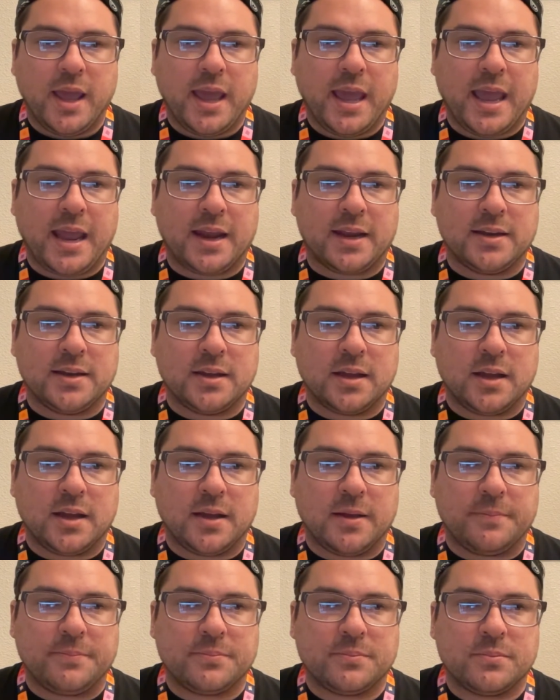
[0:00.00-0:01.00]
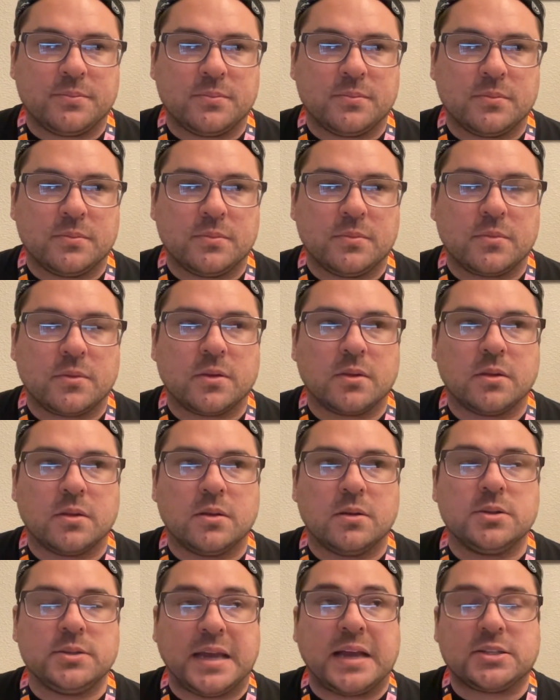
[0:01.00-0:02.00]
And
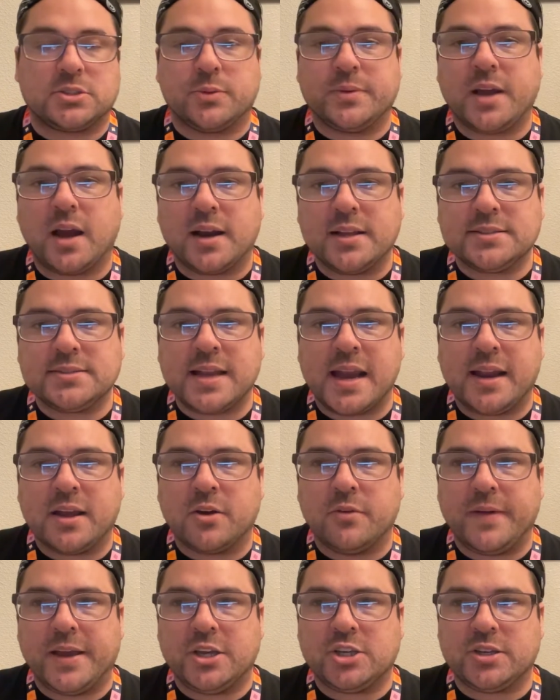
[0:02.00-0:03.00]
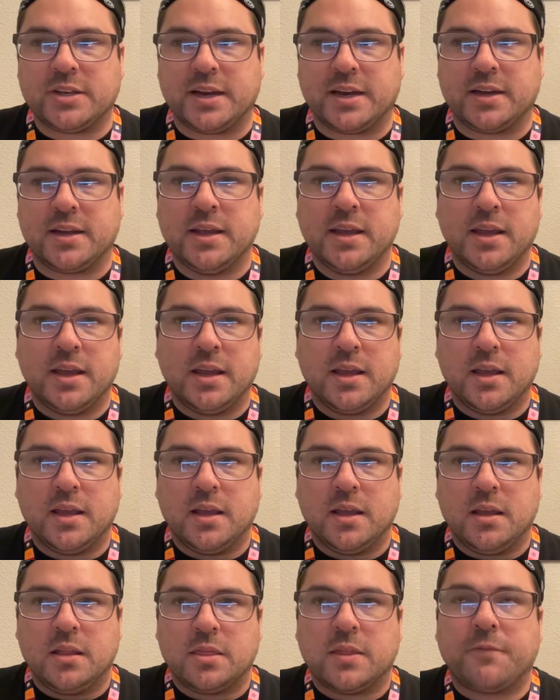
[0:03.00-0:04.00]
so we got a standing ovation. And
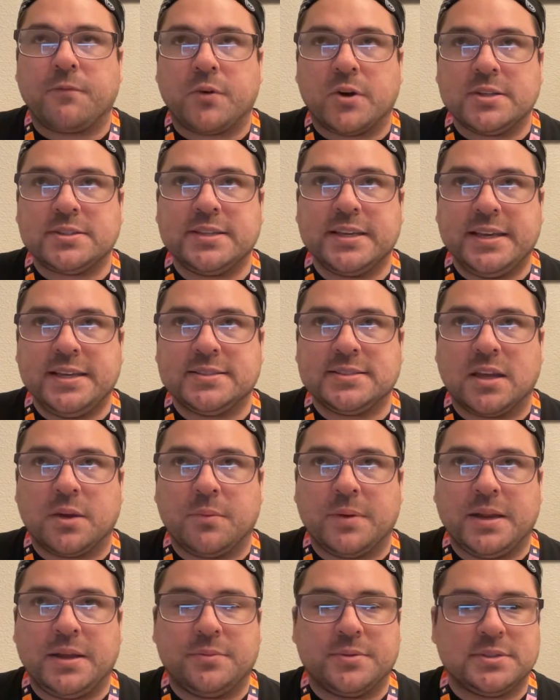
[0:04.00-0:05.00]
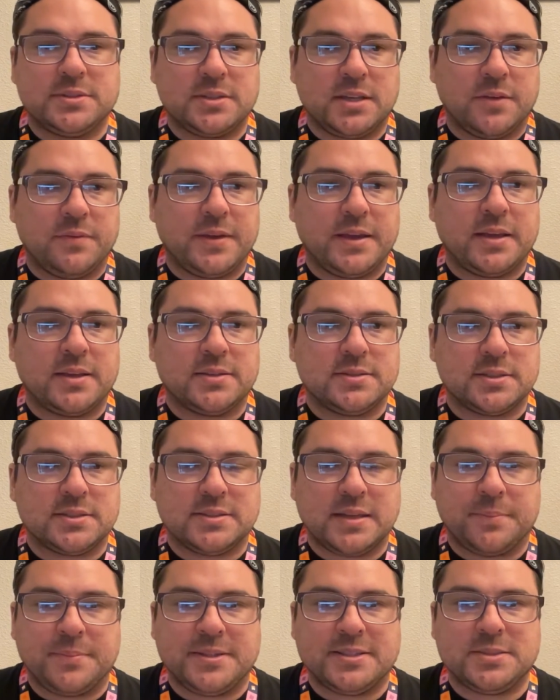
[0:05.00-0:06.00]
the first thing he said when he was giving his
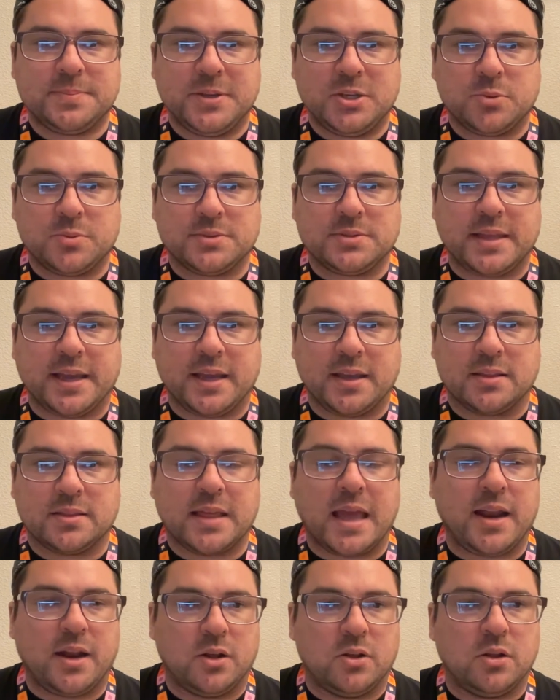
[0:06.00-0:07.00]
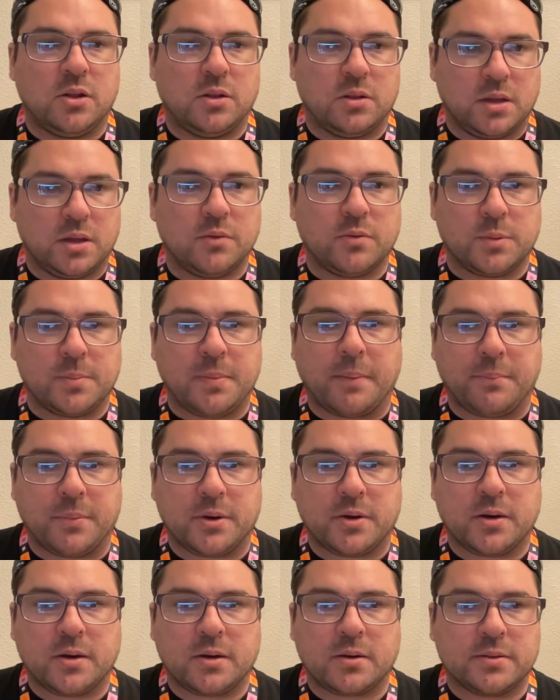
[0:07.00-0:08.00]
acceptance speech was like that he'll
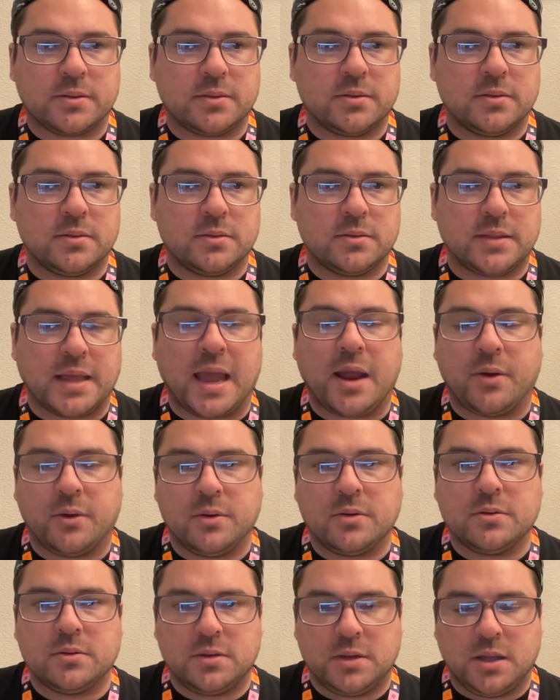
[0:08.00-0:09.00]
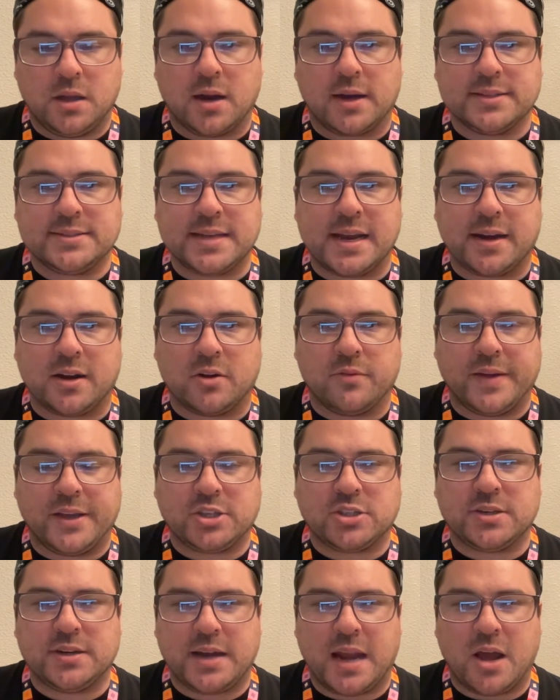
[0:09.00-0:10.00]
remember that he got a standing
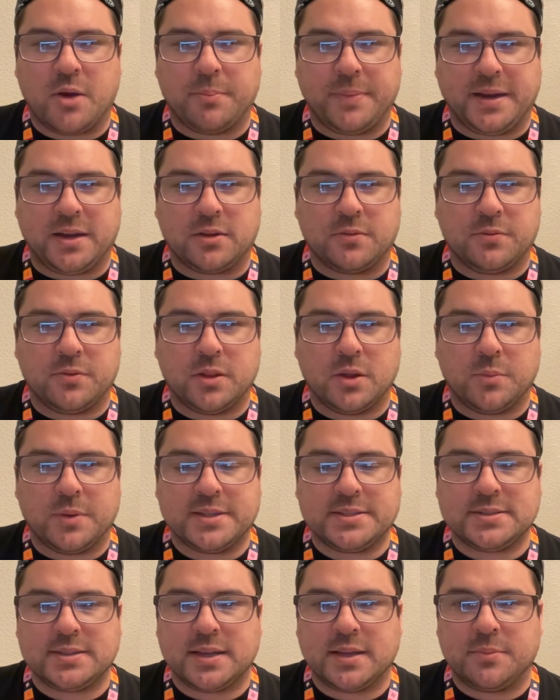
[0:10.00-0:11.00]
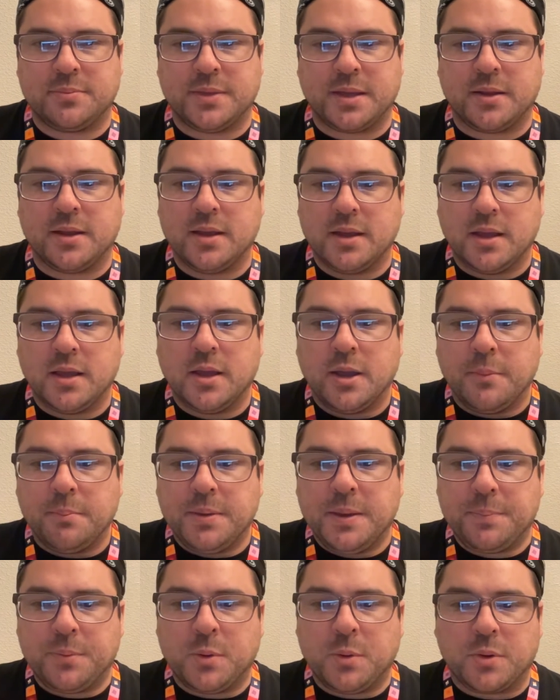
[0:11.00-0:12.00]
ovation and how meaningful it was to him, that
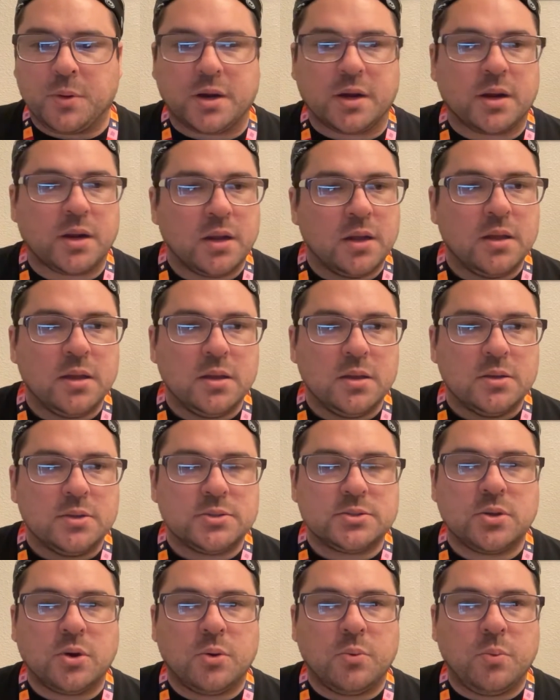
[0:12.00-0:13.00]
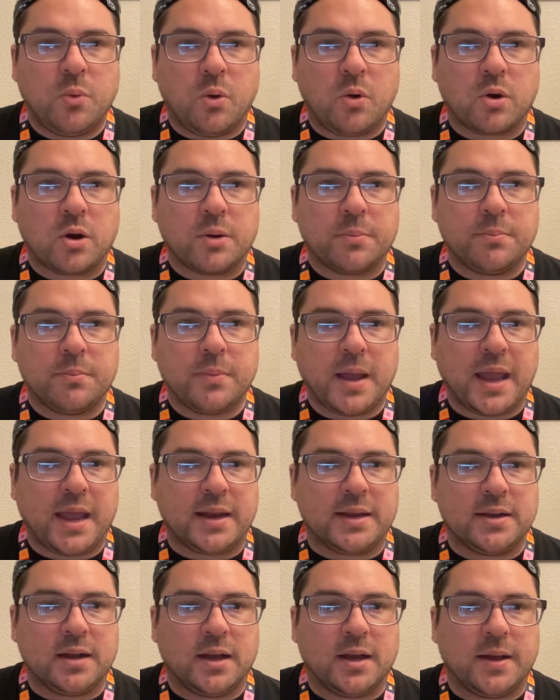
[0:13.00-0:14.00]
people were so warm
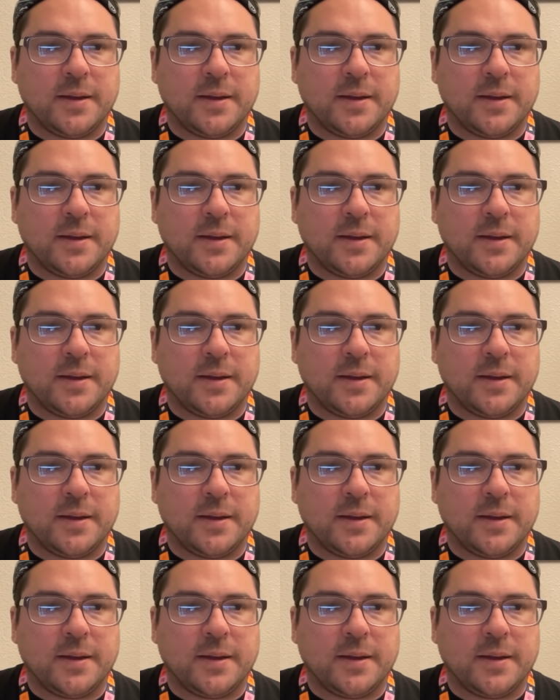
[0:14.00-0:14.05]
and